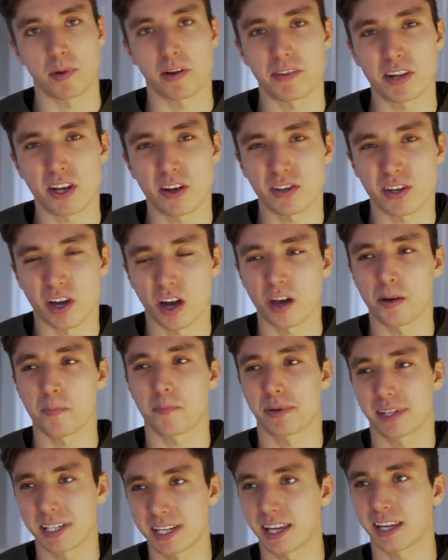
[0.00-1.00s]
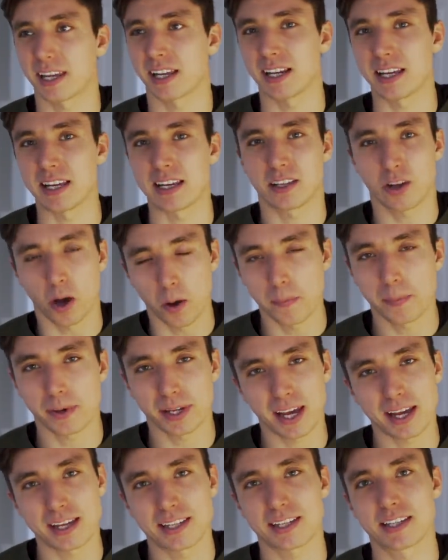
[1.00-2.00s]
My videos aren't particularly
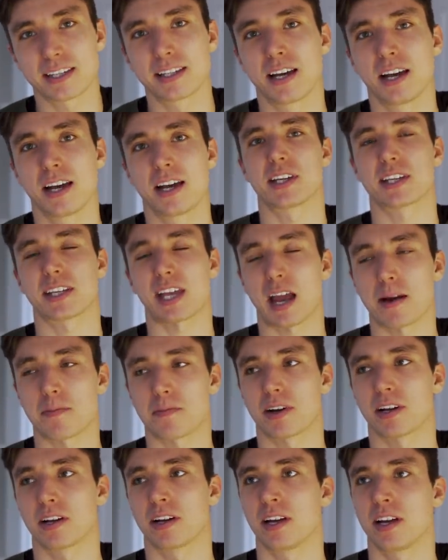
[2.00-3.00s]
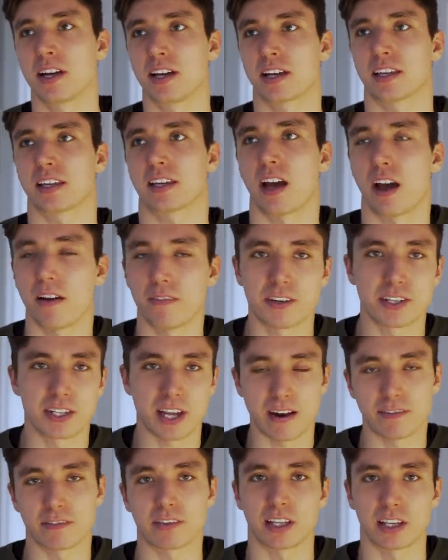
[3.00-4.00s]
complicated. This camera covers
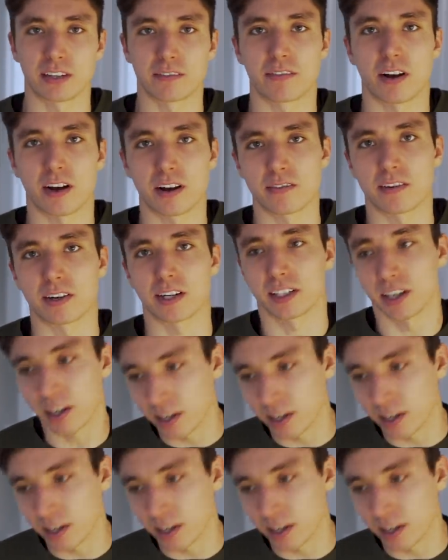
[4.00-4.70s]
everything very, very